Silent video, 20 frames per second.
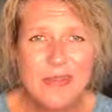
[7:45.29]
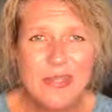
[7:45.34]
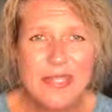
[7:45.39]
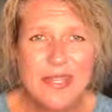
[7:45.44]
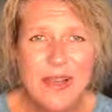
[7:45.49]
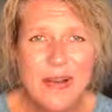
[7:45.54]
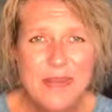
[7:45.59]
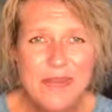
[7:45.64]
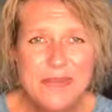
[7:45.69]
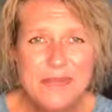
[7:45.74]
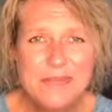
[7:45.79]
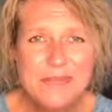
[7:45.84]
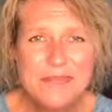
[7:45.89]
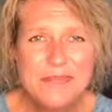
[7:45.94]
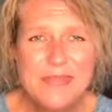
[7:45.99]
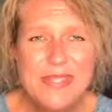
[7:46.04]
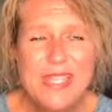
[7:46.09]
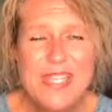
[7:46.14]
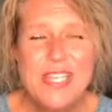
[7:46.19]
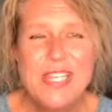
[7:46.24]
me know.
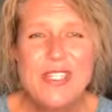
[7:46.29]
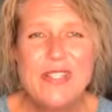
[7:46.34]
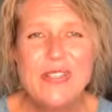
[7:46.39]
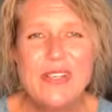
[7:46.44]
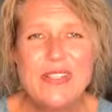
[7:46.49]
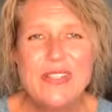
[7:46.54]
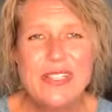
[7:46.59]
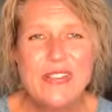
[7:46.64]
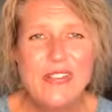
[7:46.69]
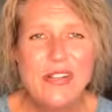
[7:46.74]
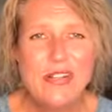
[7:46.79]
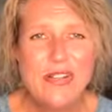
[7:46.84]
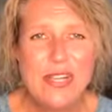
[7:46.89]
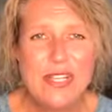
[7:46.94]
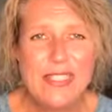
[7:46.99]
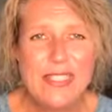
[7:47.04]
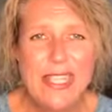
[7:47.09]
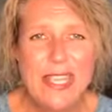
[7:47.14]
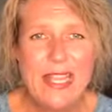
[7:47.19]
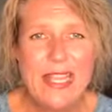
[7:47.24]
You guys have a
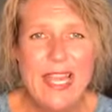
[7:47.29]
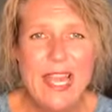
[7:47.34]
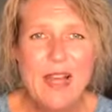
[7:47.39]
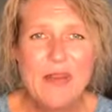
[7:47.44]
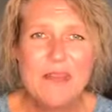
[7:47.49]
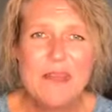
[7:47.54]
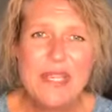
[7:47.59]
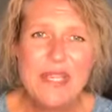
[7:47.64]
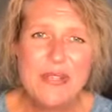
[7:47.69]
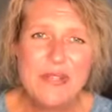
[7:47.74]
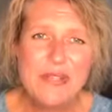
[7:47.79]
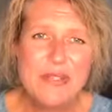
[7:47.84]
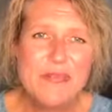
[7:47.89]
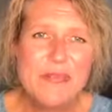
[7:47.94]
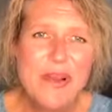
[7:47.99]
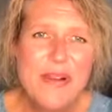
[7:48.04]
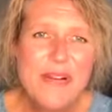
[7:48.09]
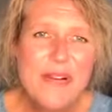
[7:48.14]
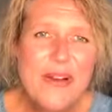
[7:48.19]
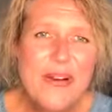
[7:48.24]
great day. I'll be here
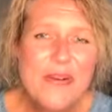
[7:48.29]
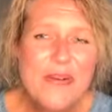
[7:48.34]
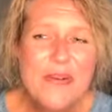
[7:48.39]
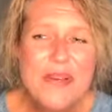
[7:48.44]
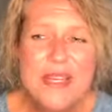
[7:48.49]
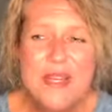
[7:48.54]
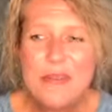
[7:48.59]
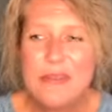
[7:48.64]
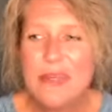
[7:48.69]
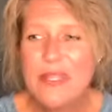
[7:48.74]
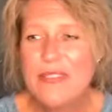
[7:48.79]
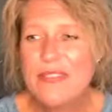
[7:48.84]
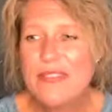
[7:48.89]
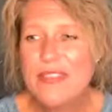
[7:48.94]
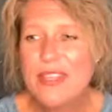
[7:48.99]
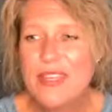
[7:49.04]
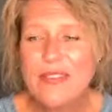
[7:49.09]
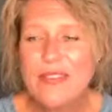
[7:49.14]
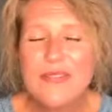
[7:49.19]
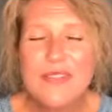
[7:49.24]
tomorrow with
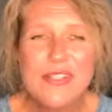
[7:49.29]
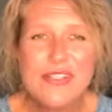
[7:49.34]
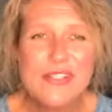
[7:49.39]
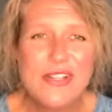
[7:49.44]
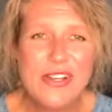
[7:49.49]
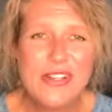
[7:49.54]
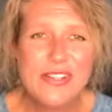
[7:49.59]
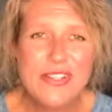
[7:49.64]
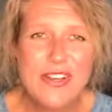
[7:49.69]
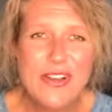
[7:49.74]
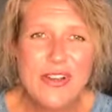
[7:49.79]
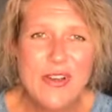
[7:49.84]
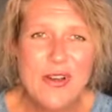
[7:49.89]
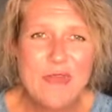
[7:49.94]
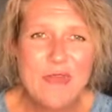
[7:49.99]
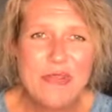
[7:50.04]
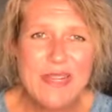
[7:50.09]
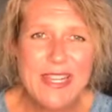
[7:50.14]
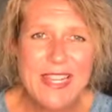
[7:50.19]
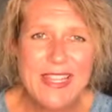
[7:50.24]
the Chalk Talk
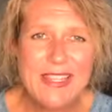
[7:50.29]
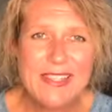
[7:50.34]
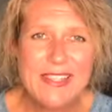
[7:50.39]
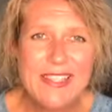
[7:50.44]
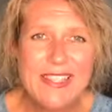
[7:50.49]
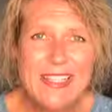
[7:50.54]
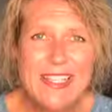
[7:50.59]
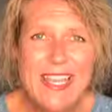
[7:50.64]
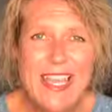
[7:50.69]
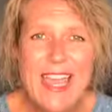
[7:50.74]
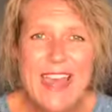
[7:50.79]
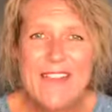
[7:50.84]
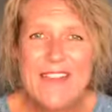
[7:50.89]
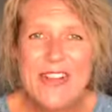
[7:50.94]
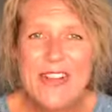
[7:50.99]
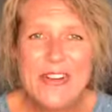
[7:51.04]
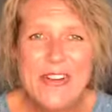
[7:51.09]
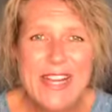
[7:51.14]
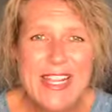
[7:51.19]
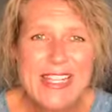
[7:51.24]
Open Healing. Have
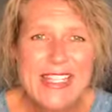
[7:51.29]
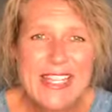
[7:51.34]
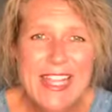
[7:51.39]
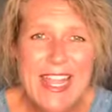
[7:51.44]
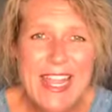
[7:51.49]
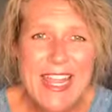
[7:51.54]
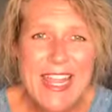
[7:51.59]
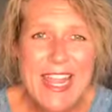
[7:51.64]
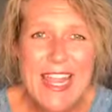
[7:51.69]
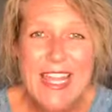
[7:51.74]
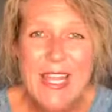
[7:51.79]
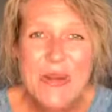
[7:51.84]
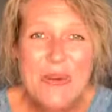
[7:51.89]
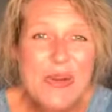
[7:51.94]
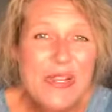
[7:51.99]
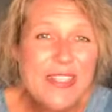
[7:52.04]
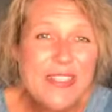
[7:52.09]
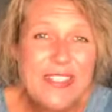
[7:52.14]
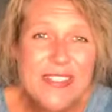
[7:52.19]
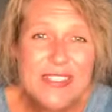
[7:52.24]
a great day. Any
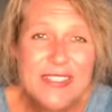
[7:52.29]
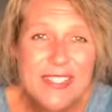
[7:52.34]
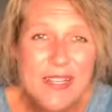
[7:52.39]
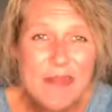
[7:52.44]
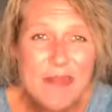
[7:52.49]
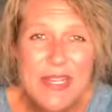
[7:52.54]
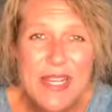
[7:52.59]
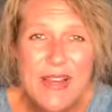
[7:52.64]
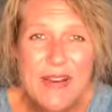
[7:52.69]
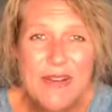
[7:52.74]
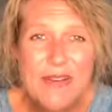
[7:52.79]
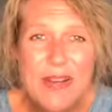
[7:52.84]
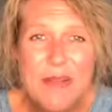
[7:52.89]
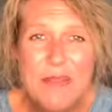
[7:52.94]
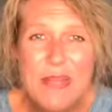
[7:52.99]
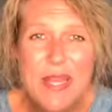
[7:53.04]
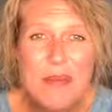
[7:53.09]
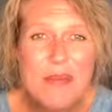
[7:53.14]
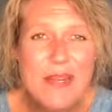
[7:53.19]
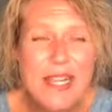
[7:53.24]
questions, let me know. I'd
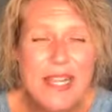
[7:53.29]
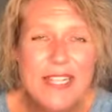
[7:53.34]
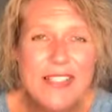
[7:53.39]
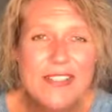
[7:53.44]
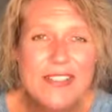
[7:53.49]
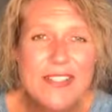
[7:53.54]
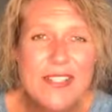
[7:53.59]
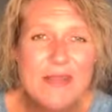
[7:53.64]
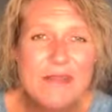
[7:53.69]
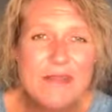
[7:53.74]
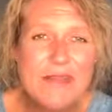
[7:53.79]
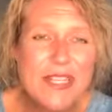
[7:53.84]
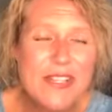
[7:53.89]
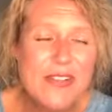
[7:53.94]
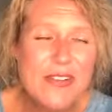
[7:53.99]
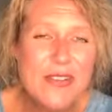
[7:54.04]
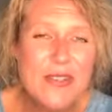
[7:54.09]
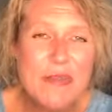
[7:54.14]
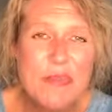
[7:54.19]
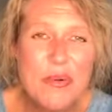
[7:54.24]
be happy to answer them
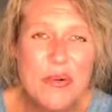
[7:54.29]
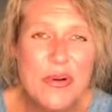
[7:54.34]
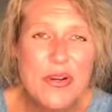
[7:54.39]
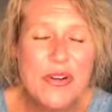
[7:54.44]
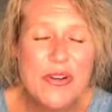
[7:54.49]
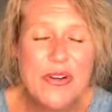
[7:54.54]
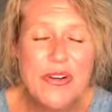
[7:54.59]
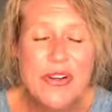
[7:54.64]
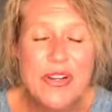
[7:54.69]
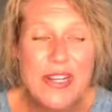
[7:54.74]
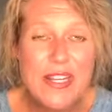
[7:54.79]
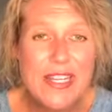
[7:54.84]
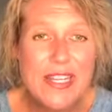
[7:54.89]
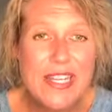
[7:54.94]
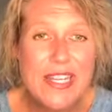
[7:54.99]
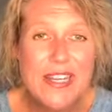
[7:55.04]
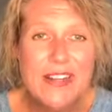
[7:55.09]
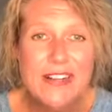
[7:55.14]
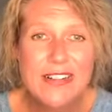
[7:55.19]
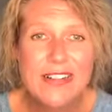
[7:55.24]
either on the board or in
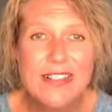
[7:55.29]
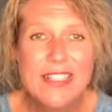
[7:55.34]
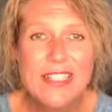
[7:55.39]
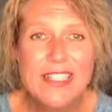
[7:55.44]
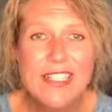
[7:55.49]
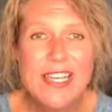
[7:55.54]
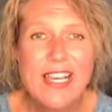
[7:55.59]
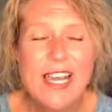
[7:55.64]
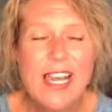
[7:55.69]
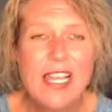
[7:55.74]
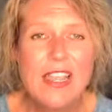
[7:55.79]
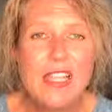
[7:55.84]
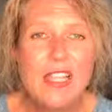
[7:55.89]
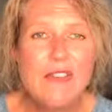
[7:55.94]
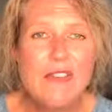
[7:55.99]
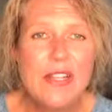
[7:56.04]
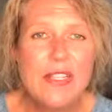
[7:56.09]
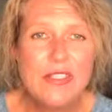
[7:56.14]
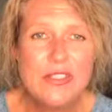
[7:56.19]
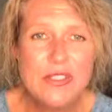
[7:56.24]
here. I
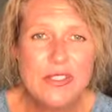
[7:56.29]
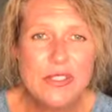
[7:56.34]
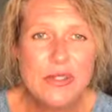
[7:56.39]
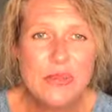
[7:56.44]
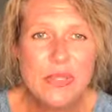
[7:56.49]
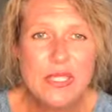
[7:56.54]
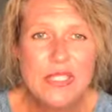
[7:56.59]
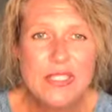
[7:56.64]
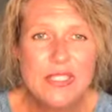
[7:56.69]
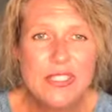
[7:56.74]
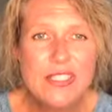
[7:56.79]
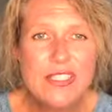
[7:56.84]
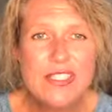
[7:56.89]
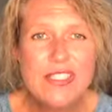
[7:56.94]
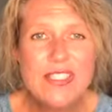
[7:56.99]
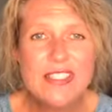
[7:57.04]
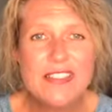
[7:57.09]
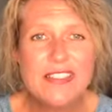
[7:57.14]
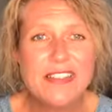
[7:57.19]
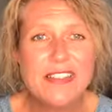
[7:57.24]
love answering the questions
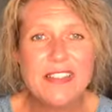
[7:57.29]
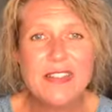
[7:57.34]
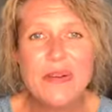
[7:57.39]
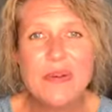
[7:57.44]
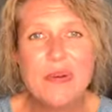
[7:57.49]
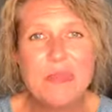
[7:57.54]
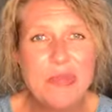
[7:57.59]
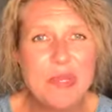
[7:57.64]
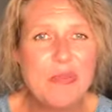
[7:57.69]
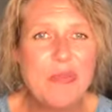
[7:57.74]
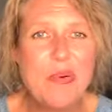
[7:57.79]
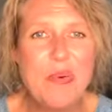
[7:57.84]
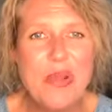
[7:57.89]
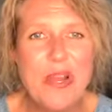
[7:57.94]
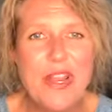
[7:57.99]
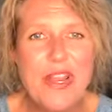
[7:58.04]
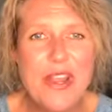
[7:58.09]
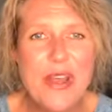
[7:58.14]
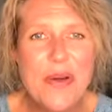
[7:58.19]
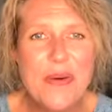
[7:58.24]
because then I know what people
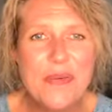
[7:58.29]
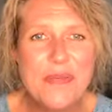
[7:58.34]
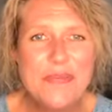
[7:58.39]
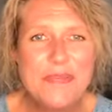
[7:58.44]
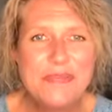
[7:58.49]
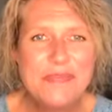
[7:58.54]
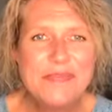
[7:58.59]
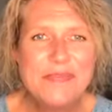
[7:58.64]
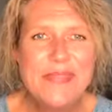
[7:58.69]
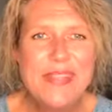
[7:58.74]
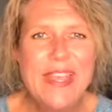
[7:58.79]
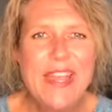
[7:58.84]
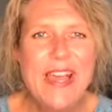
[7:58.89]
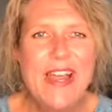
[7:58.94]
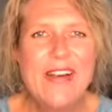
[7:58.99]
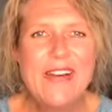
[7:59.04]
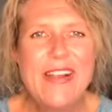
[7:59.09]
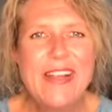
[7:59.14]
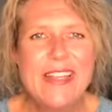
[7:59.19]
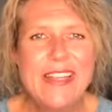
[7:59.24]
want to know.
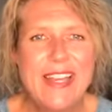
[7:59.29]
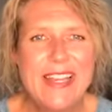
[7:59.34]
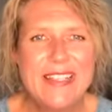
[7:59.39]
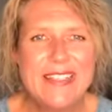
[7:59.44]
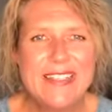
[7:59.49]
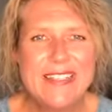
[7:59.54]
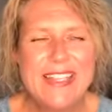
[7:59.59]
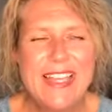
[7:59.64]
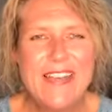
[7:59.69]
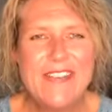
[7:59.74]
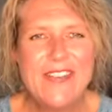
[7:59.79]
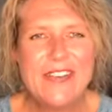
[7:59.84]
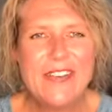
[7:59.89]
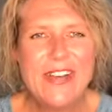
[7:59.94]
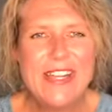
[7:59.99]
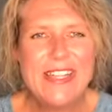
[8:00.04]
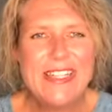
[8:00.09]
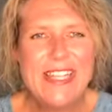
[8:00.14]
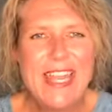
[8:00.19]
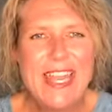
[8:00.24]
All right, guys, have a
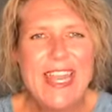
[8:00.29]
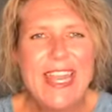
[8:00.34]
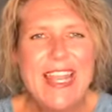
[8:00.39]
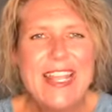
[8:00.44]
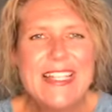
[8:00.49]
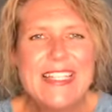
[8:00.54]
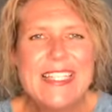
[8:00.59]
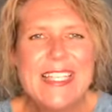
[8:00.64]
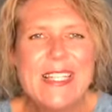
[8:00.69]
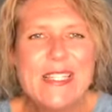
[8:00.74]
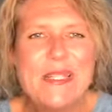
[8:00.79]
great day. See you